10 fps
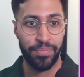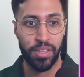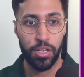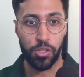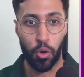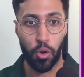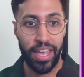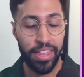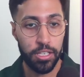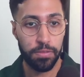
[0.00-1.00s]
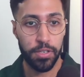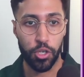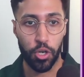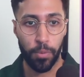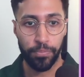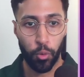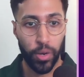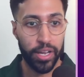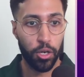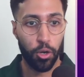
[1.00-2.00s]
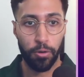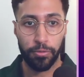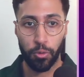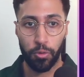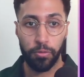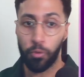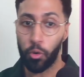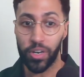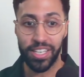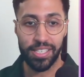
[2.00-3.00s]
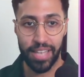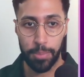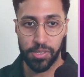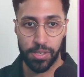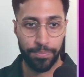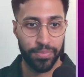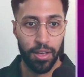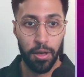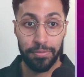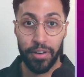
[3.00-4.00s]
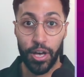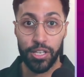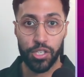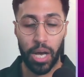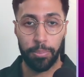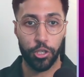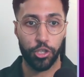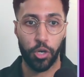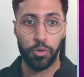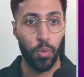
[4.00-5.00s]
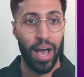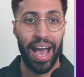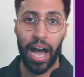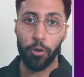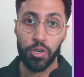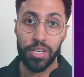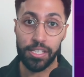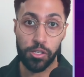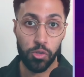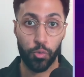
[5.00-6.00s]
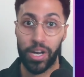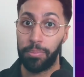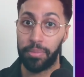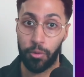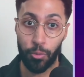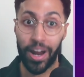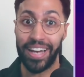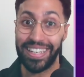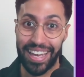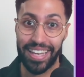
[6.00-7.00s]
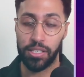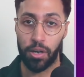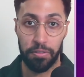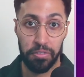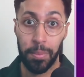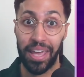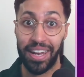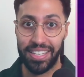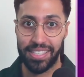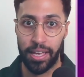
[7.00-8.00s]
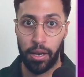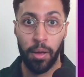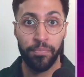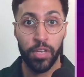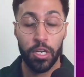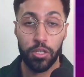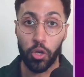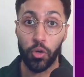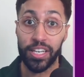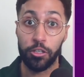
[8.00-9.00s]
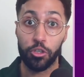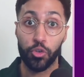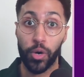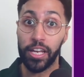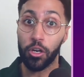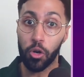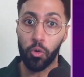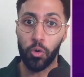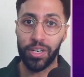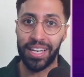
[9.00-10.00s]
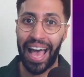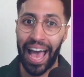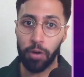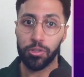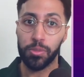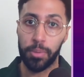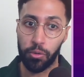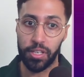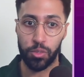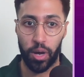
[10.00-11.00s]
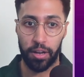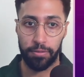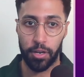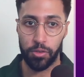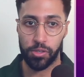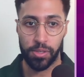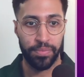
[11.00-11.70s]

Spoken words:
So in this video, we're going to go through 4 key steps. First, I'm going to show you how you can scrape the right data from n8n so you can train Claude in how to build these workflows.